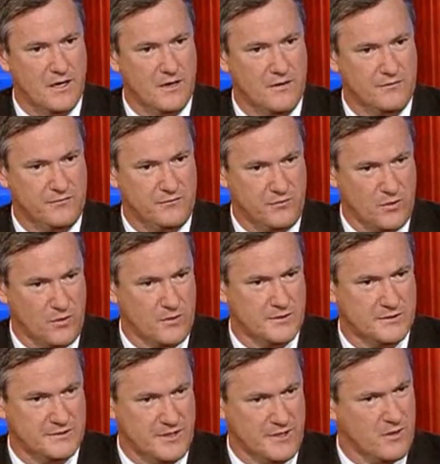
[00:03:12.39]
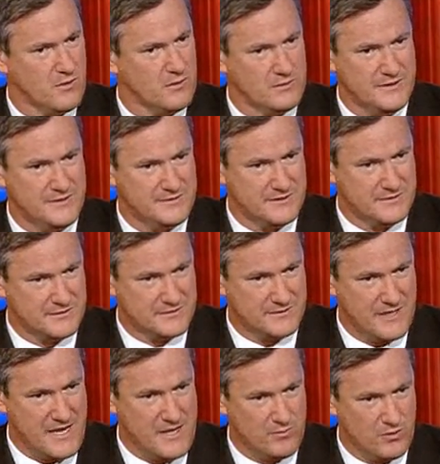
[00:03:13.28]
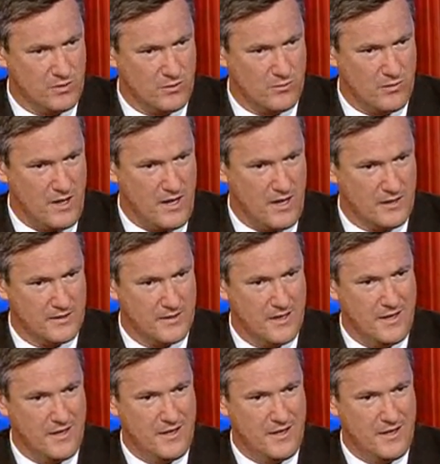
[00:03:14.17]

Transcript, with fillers: a flourishing or at least a stable Iraq